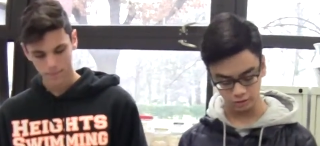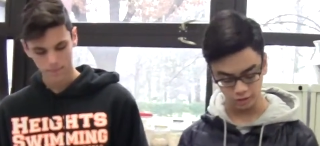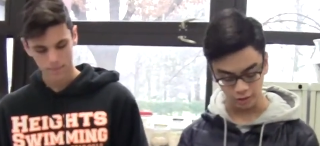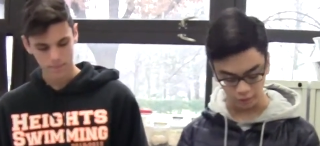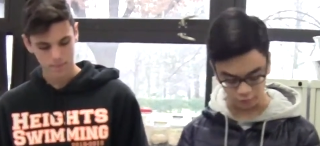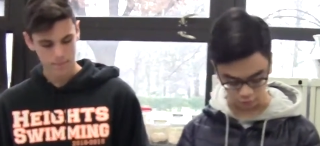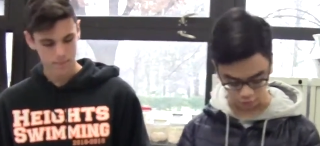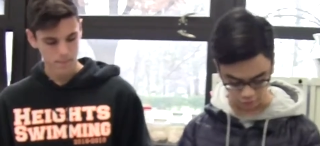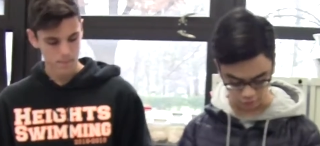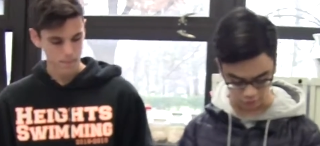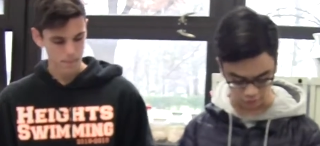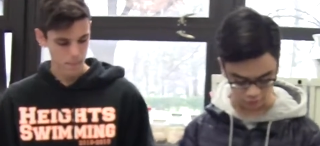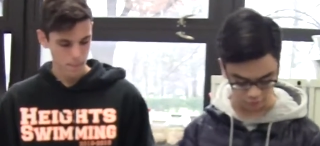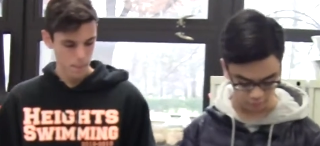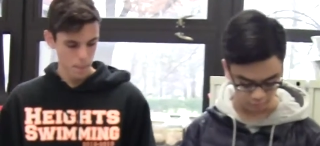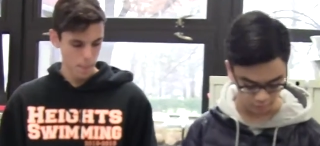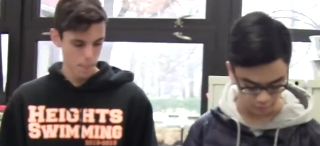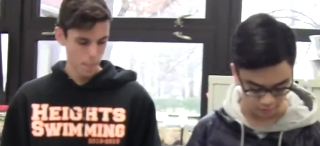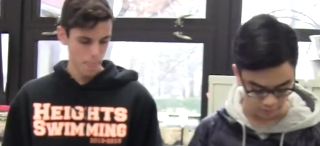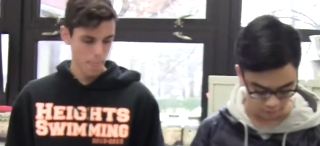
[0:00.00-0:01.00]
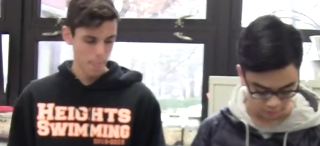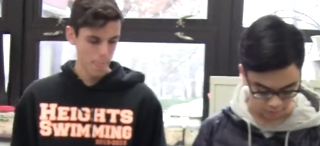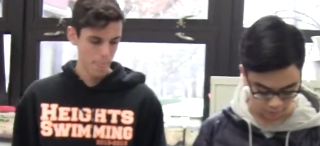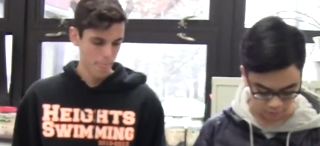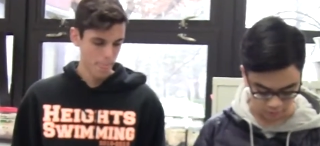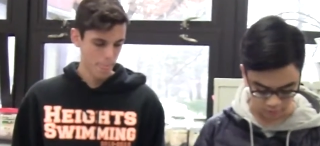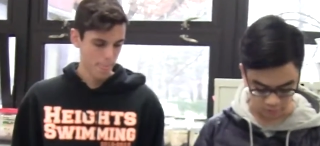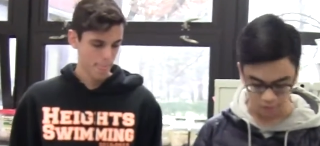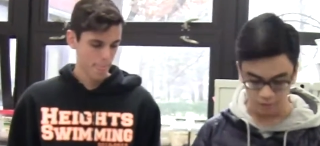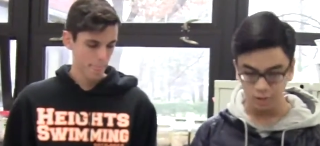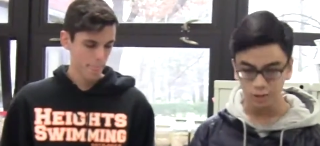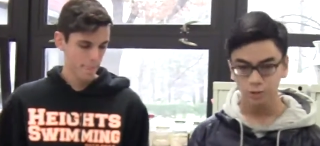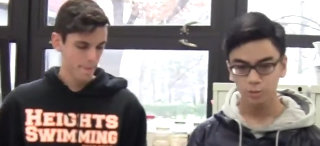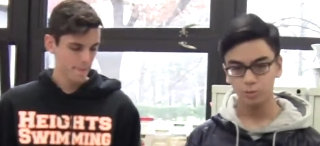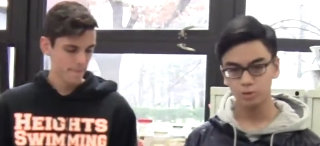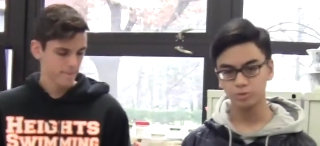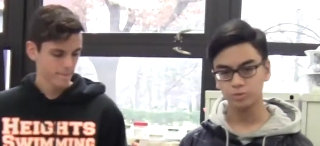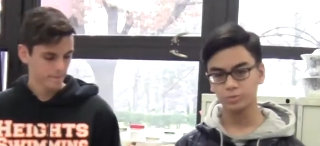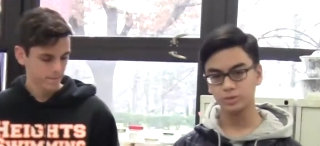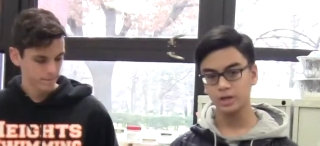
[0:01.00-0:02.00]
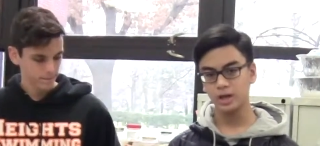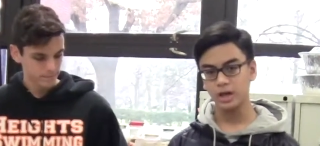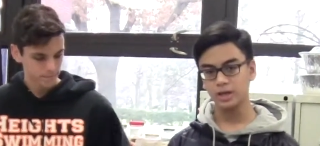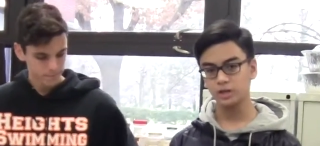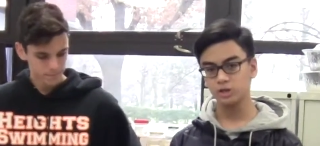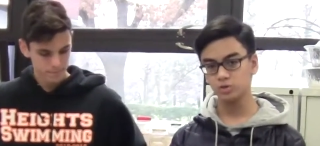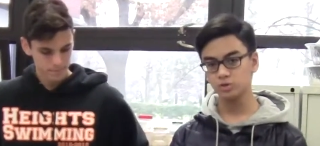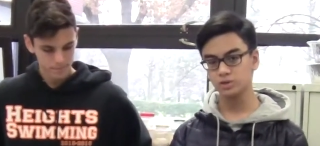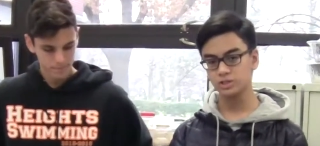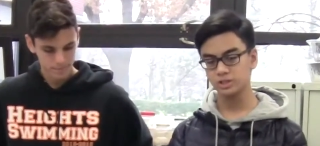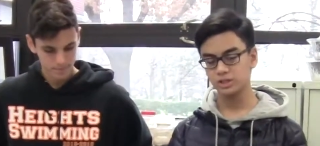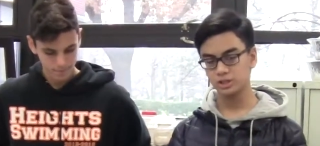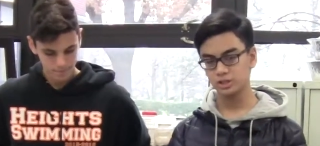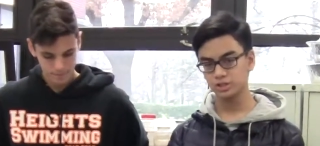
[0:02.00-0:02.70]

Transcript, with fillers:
Speaker 1: nitrogenous bases, which would be A, U, C,